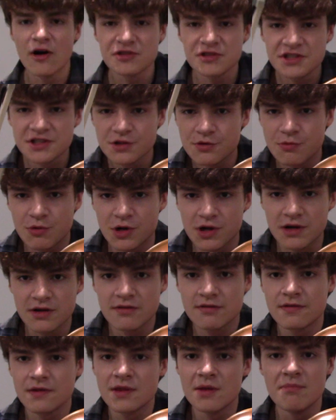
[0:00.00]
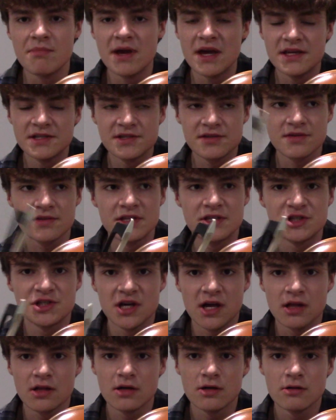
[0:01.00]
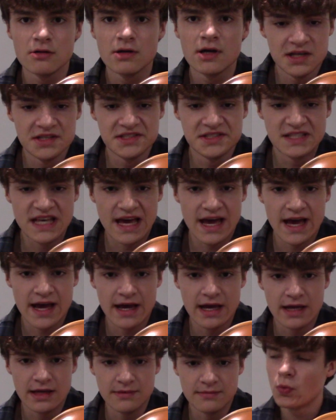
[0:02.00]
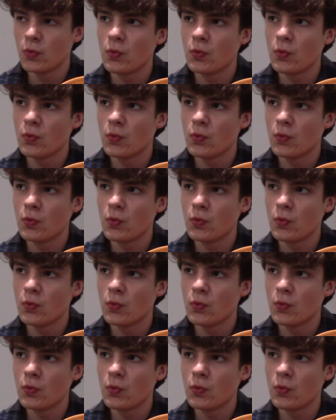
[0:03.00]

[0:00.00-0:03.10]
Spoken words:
it's gonna work for the bass on the cello is that